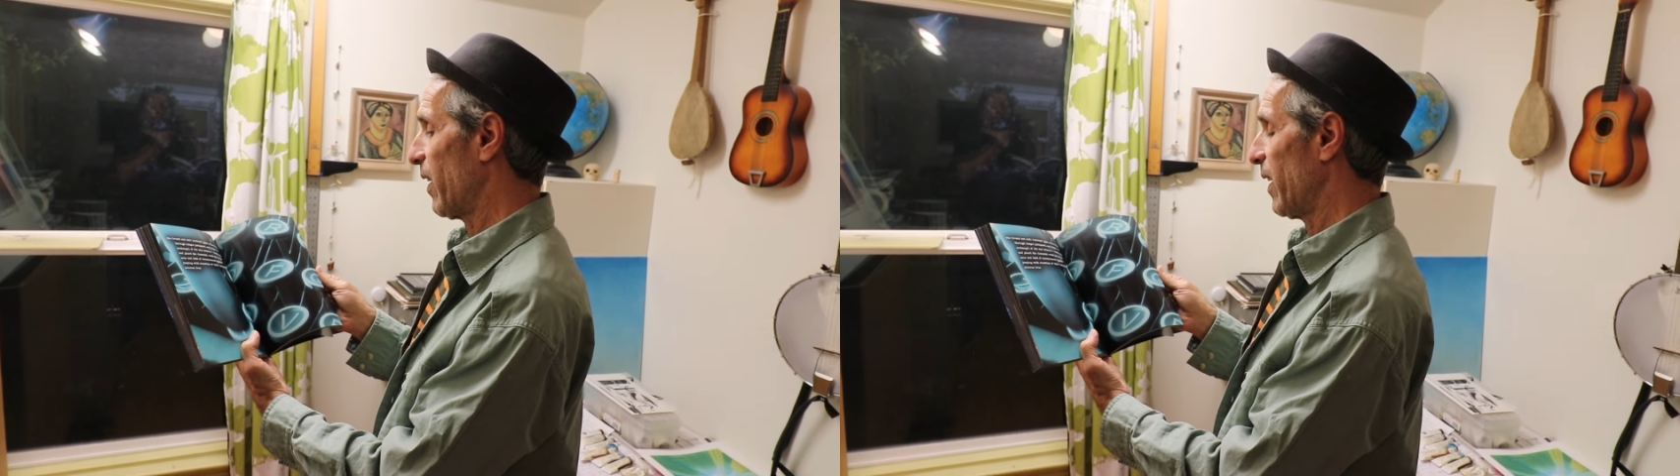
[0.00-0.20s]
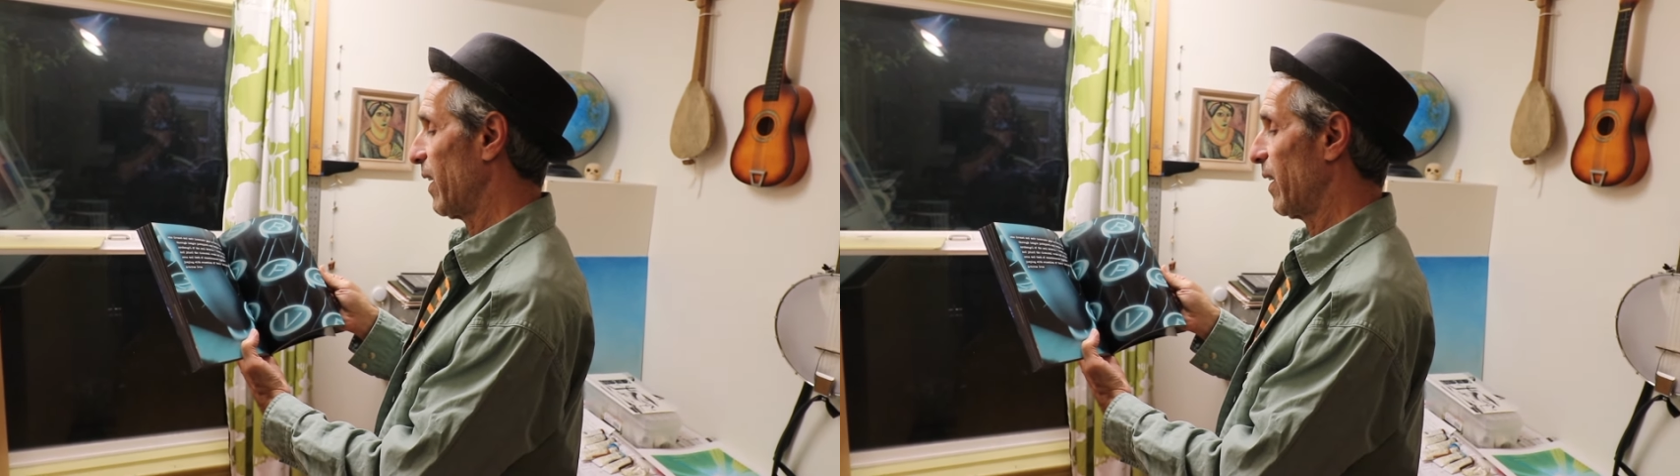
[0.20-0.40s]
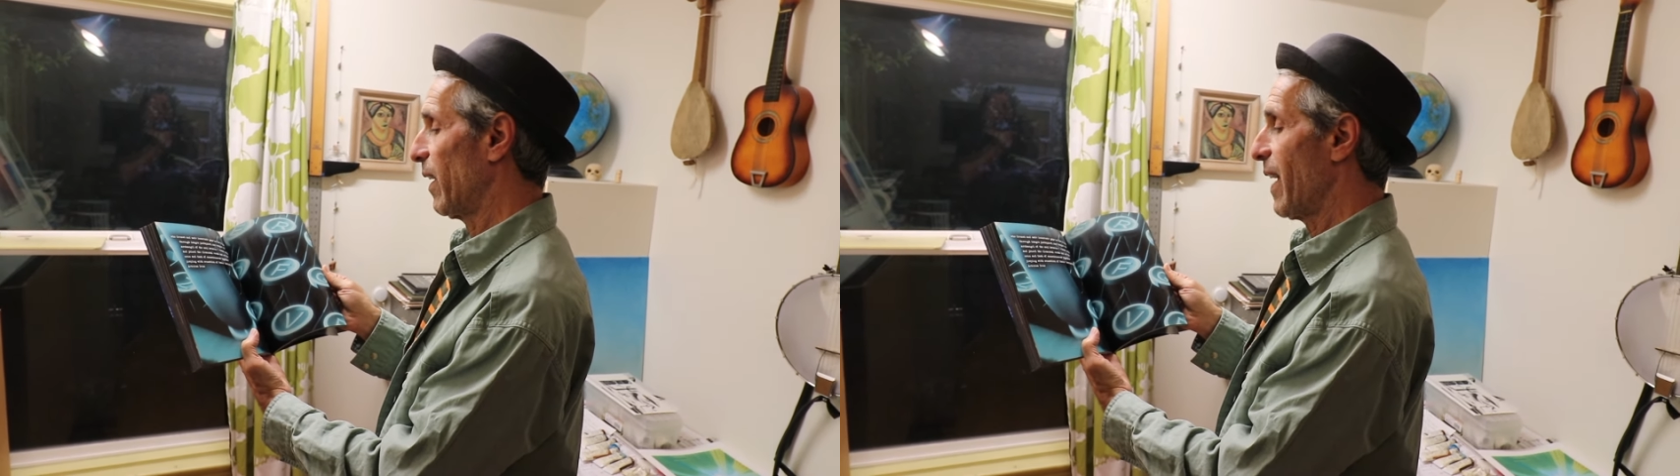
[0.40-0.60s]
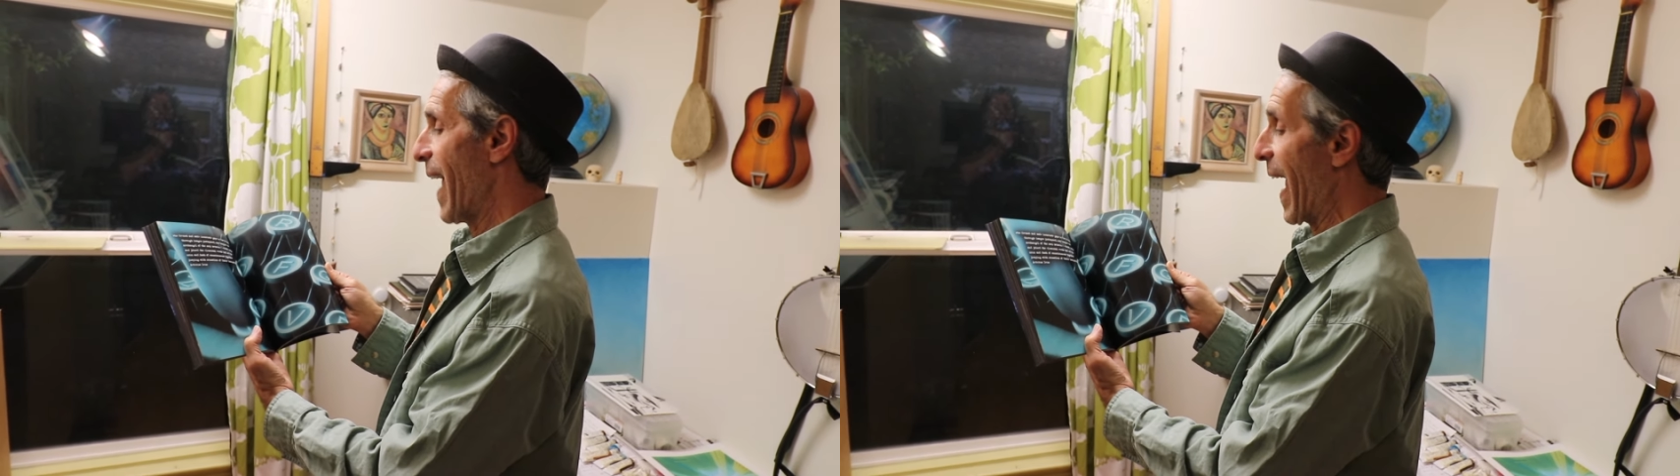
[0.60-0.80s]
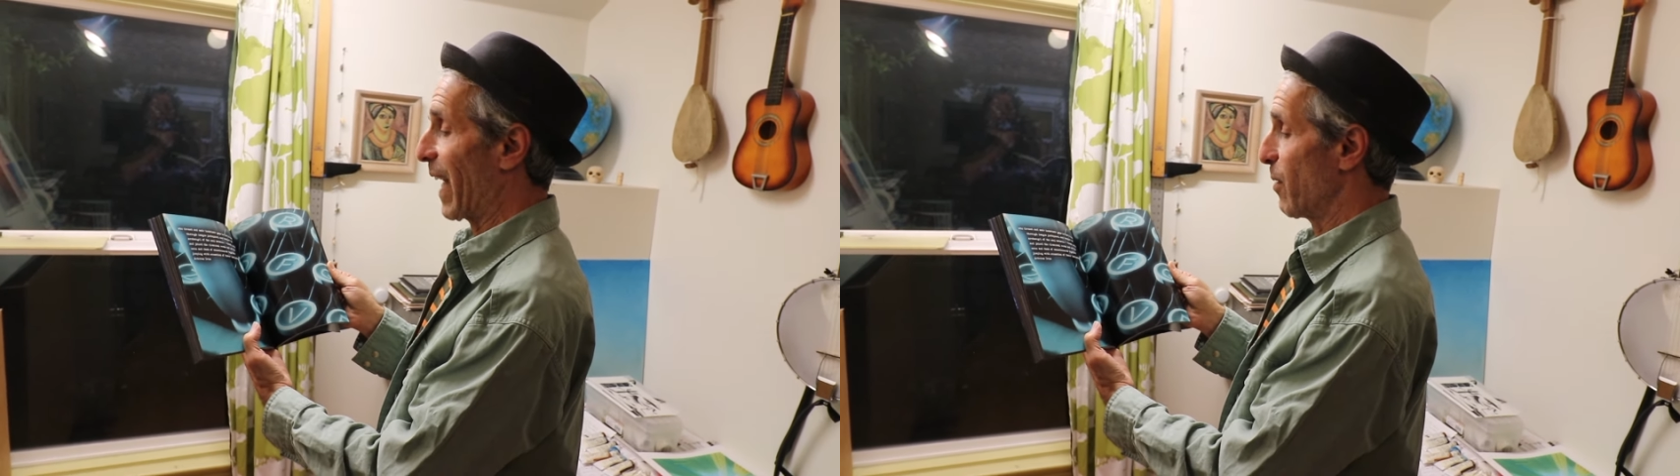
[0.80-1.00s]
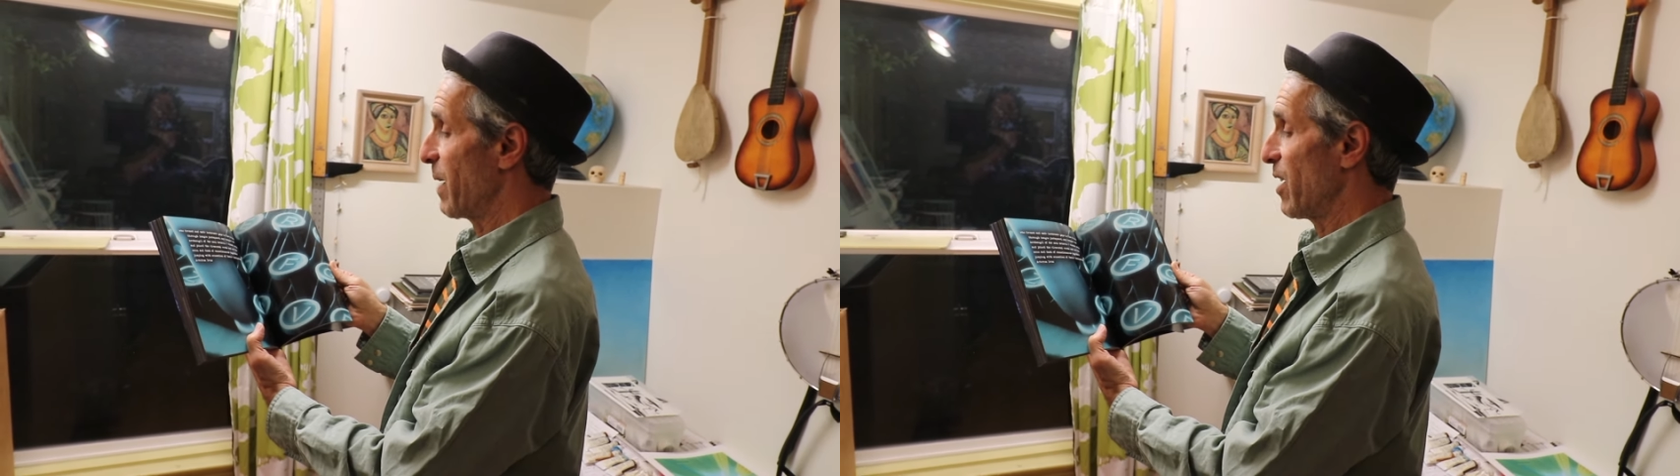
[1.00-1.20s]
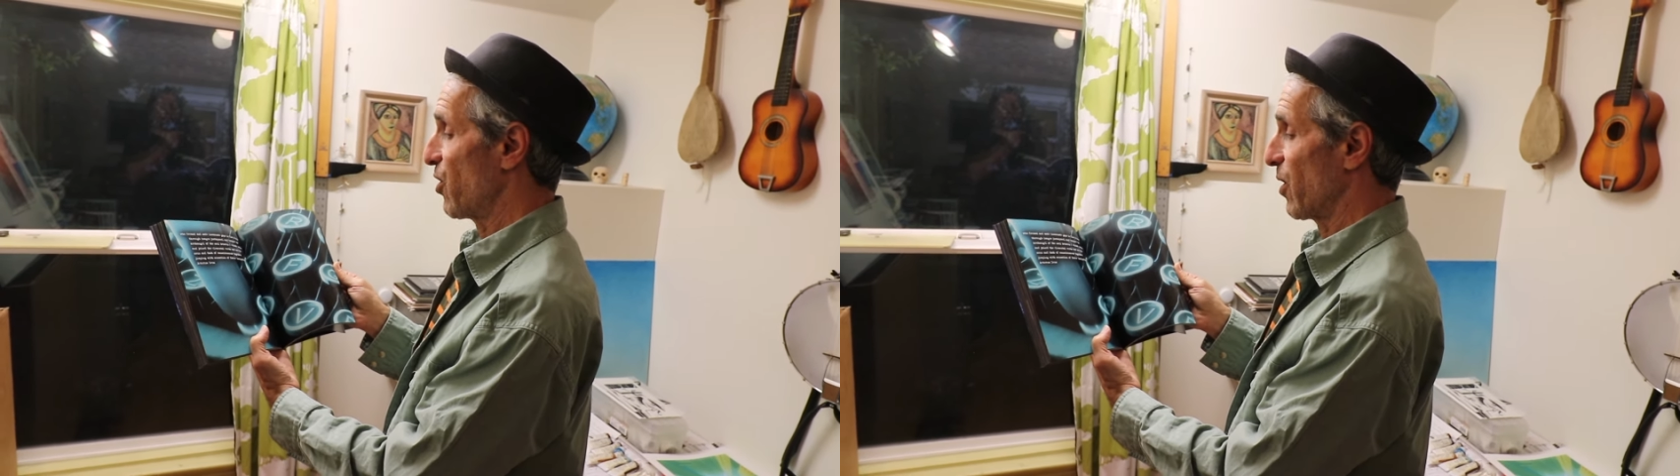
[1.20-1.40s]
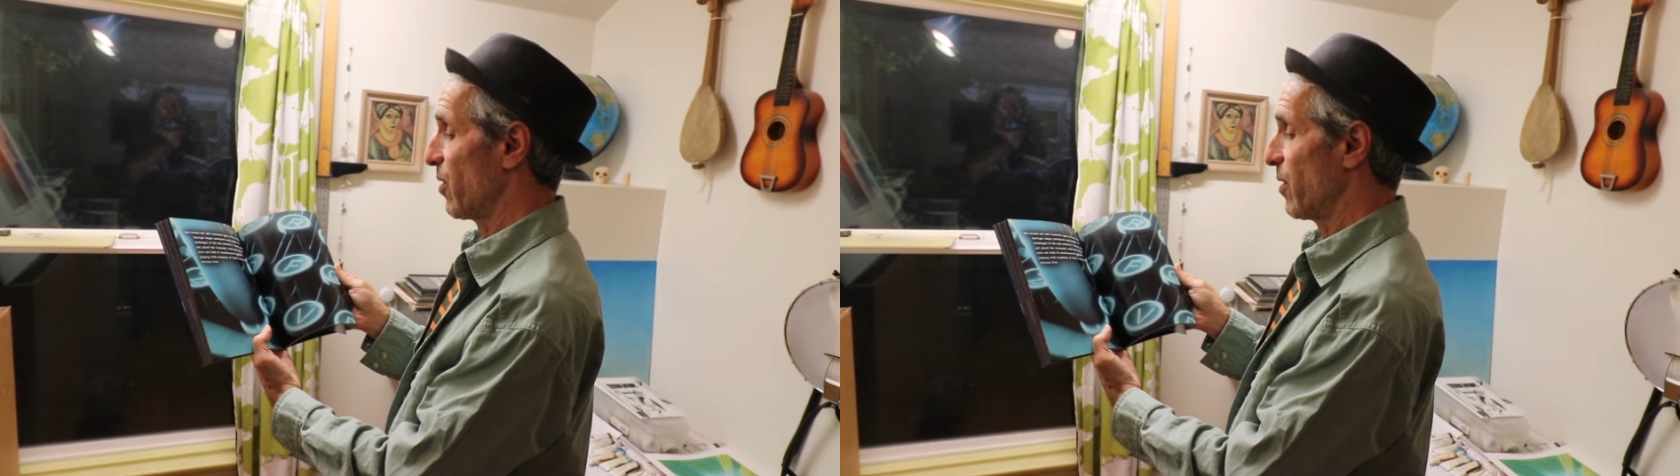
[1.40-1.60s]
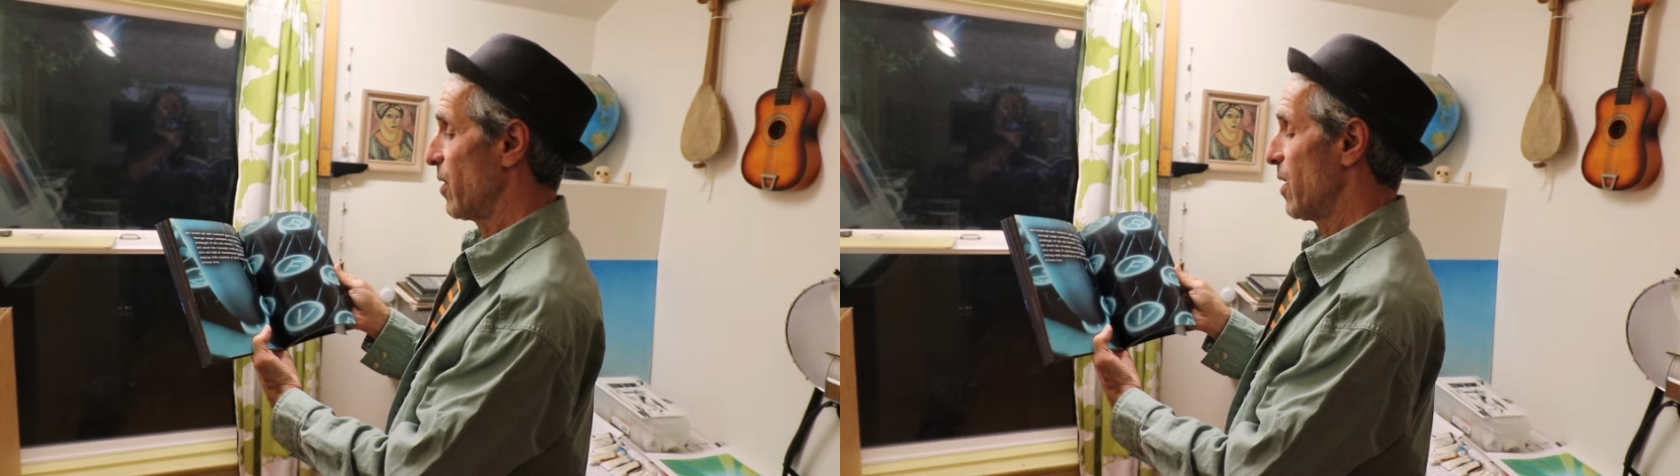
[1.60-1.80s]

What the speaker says: the animation